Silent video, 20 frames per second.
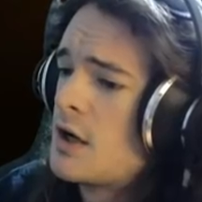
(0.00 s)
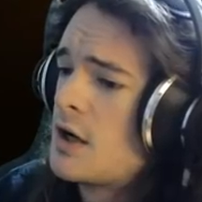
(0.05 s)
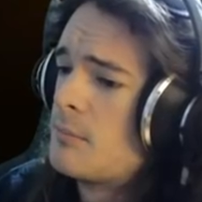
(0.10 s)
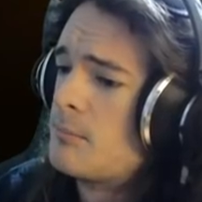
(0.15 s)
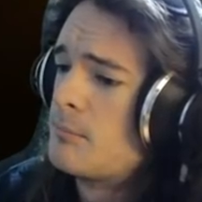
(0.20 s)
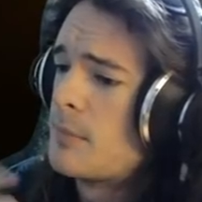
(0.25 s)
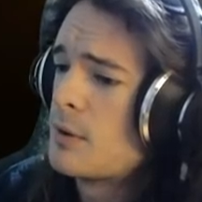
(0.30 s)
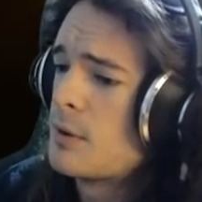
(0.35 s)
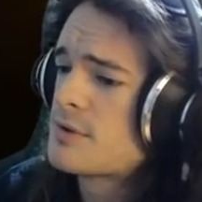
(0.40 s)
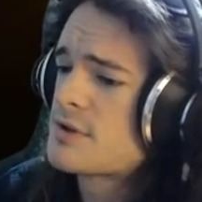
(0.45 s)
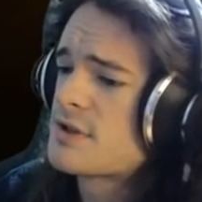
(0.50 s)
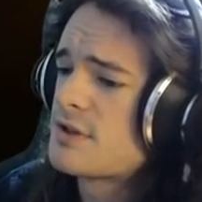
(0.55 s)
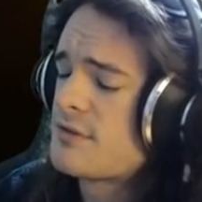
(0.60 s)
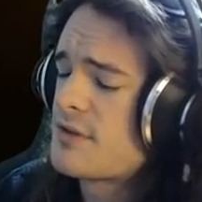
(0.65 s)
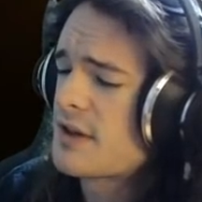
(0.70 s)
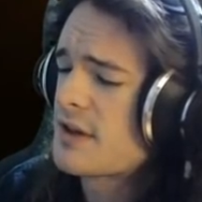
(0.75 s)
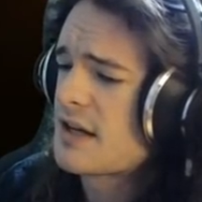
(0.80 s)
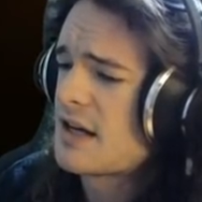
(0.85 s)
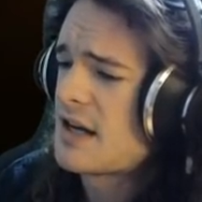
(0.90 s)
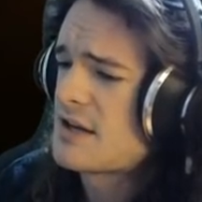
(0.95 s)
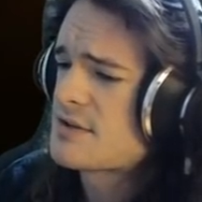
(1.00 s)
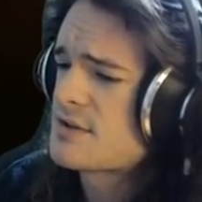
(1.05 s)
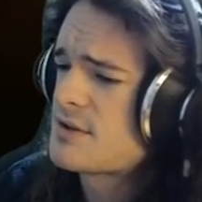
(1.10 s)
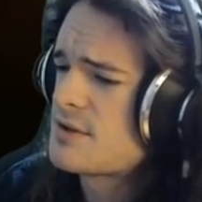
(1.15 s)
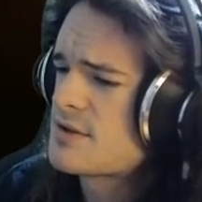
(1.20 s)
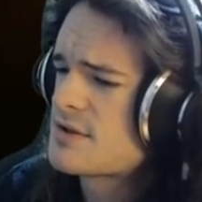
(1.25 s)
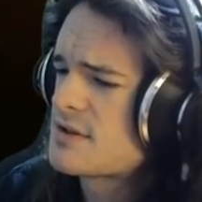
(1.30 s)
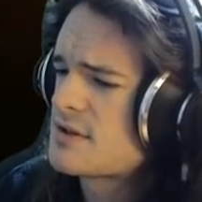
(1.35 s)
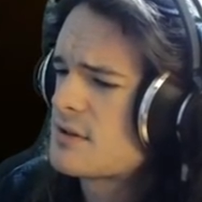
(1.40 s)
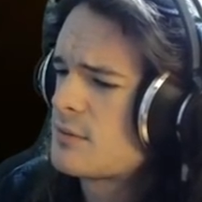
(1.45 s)
Most of the
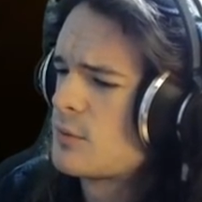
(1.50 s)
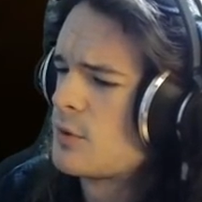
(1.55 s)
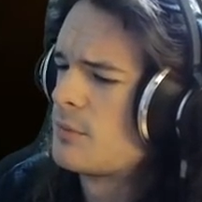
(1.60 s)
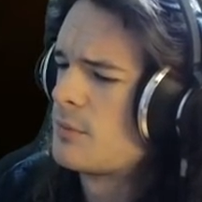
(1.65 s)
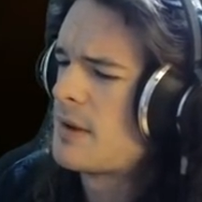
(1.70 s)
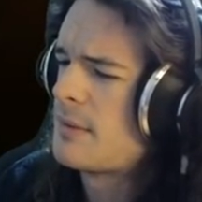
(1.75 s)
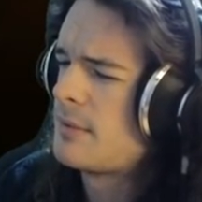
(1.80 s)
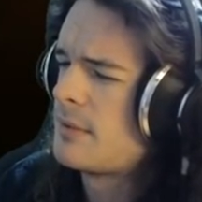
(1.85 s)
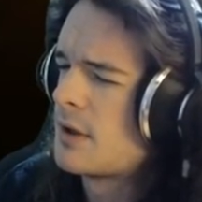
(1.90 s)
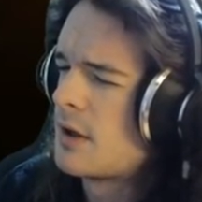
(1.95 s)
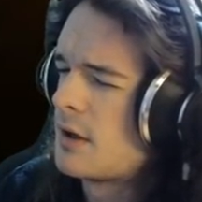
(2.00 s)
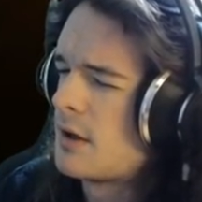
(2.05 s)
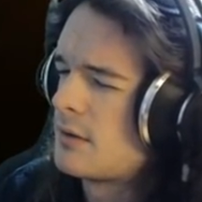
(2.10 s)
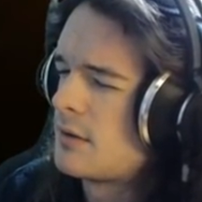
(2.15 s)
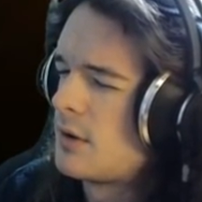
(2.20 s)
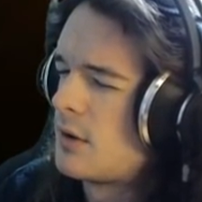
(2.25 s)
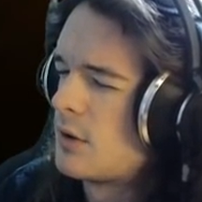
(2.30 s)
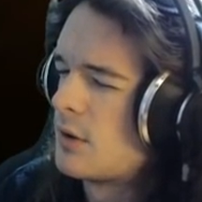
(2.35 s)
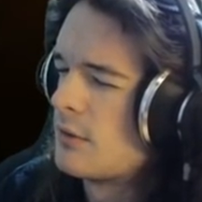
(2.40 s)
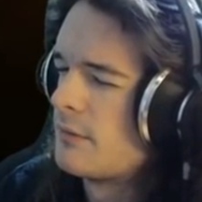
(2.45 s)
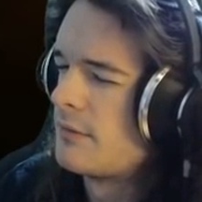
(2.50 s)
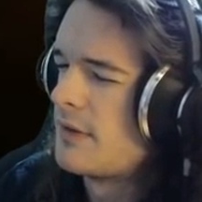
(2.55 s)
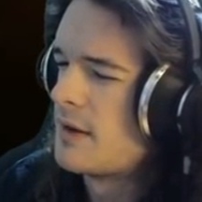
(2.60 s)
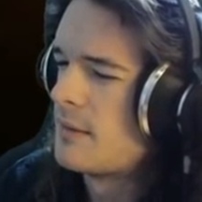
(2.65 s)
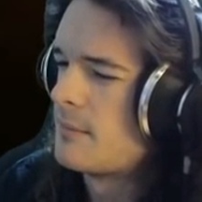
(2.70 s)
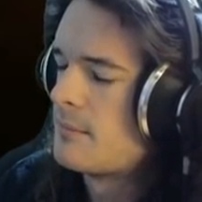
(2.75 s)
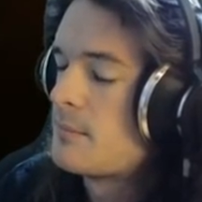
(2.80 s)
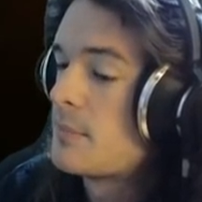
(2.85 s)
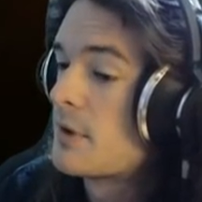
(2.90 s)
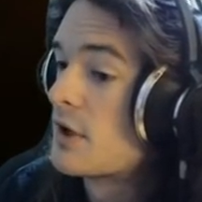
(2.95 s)
casters, well, maybe not all of
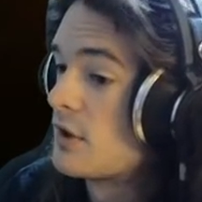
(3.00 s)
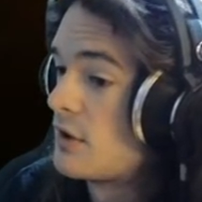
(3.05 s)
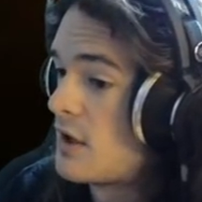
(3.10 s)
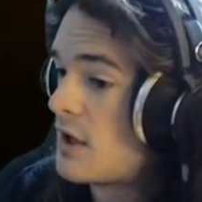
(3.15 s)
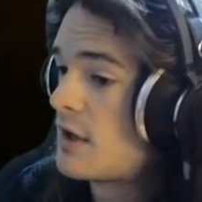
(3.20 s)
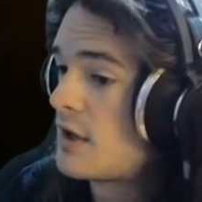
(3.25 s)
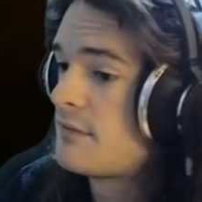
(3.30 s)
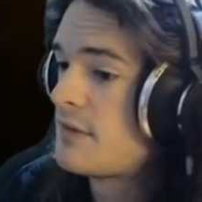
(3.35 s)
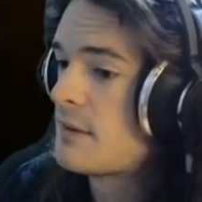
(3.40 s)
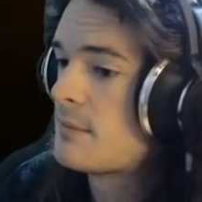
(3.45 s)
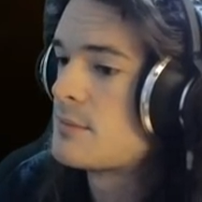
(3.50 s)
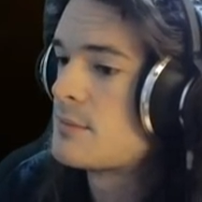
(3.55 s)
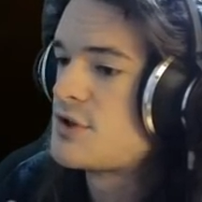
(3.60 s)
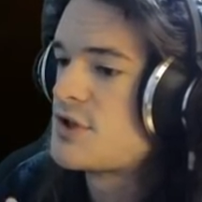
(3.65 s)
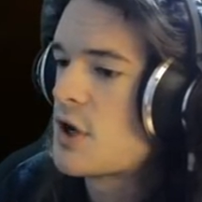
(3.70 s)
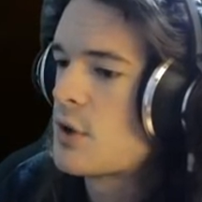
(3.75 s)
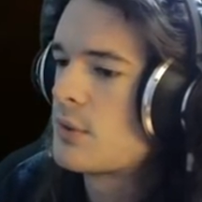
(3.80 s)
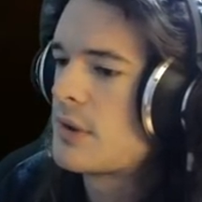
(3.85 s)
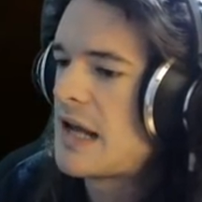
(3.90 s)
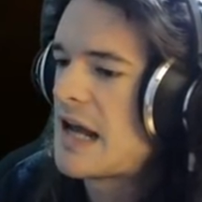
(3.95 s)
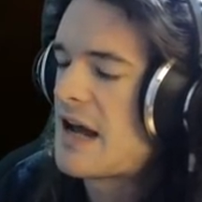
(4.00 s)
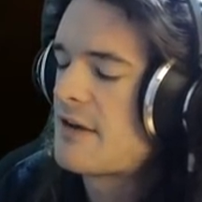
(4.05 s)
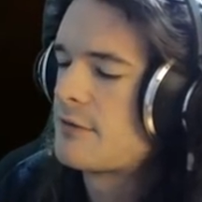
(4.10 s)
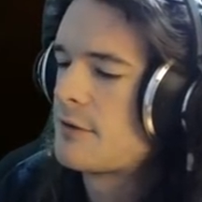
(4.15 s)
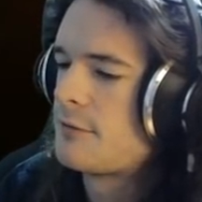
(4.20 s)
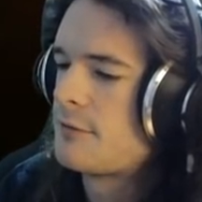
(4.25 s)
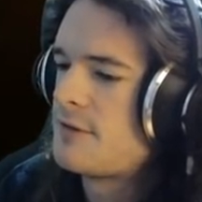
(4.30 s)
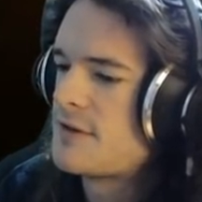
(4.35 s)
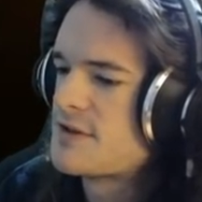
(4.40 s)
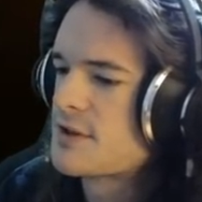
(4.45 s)
them, but a lot of them don't have a
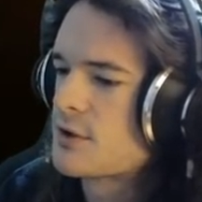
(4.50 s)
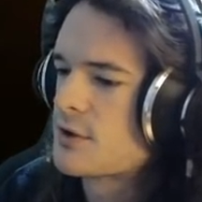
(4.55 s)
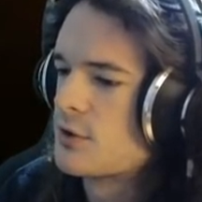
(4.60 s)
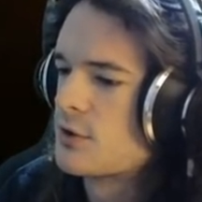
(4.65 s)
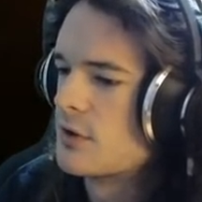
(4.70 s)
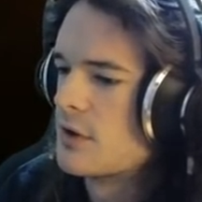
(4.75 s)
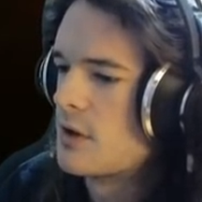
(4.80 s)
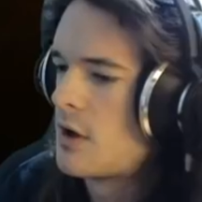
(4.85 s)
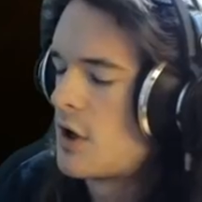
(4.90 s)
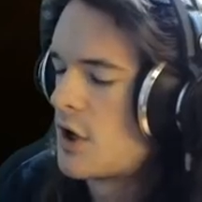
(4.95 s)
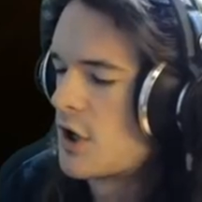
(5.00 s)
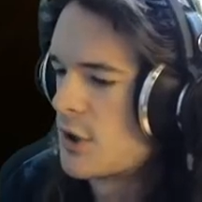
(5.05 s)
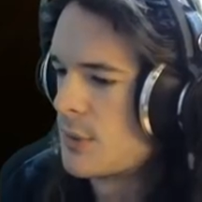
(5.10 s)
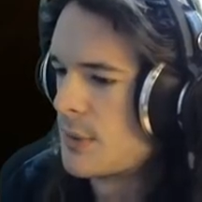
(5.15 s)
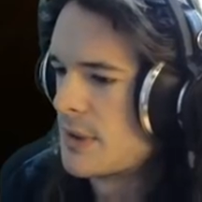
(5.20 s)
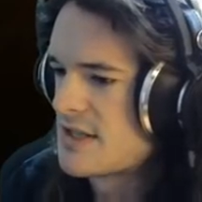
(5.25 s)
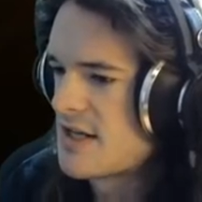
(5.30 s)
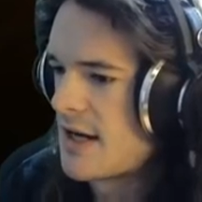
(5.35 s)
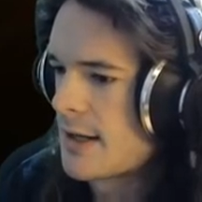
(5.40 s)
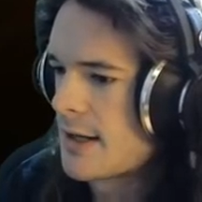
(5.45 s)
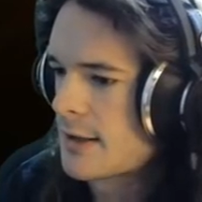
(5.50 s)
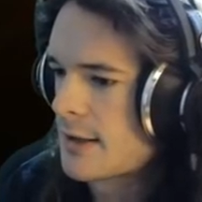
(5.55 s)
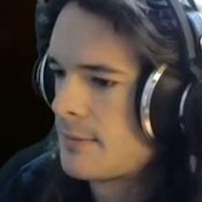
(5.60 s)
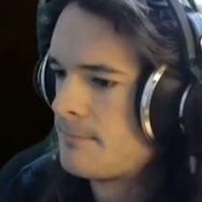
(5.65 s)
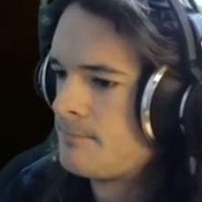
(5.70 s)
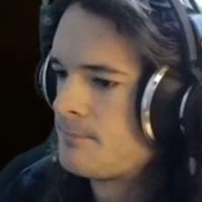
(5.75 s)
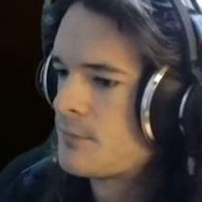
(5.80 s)
physical auto attack.